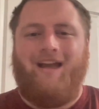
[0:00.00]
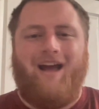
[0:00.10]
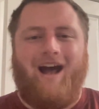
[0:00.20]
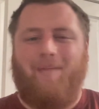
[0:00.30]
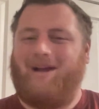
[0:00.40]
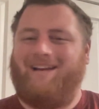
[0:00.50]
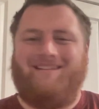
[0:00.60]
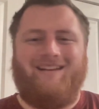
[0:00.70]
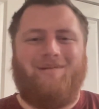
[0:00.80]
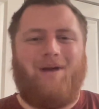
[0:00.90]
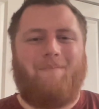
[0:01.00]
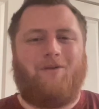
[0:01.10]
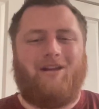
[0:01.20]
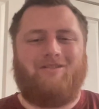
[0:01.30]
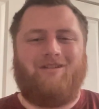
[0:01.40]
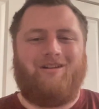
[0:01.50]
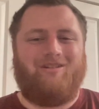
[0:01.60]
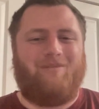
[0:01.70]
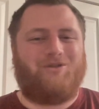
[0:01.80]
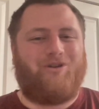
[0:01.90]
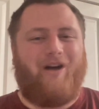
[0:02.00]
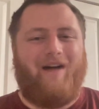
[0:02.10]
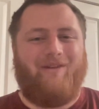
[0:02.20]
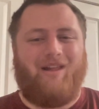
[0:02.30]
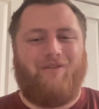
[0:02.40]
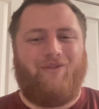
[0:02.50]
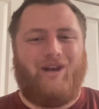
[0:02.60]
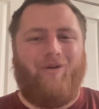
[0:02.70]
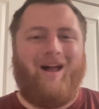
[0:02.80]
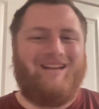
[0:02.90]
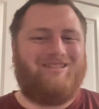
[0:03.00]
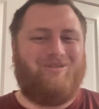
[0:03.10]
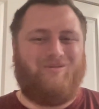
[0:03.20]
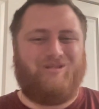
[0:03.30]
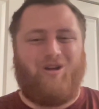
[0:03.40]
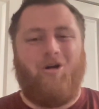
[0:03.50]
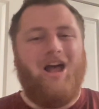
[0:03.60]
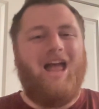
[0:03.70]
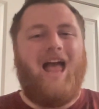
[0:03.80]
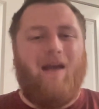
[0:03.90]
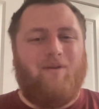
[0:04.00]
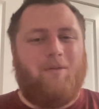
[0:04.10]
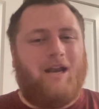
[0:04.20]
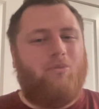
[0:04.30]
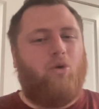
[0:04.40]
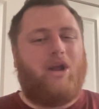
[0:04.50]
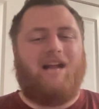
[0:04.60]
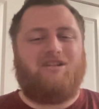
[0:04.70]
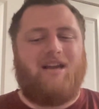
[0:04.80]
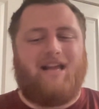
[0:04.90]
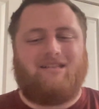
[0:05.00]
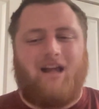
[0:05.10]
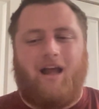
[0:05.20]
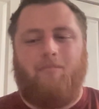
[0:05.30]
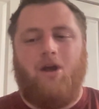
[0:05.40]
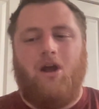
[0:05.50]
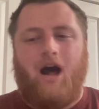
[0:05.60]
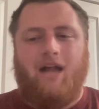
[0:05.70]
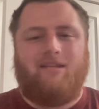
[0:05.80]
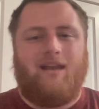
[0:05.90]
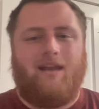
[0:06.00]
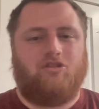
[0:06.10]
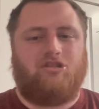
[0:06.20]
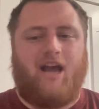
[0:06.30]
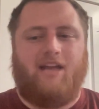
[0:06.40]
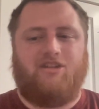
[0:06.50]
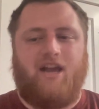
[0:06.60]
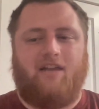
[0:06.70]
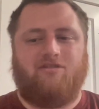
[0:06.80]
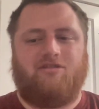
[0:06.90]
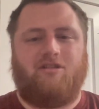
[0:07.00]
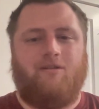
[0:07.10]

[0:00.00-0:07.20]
I'm not going to tell you my prediction because I'm sure I'll have another video on it soon. So everybody, we'll catch you next time on Devils Digest.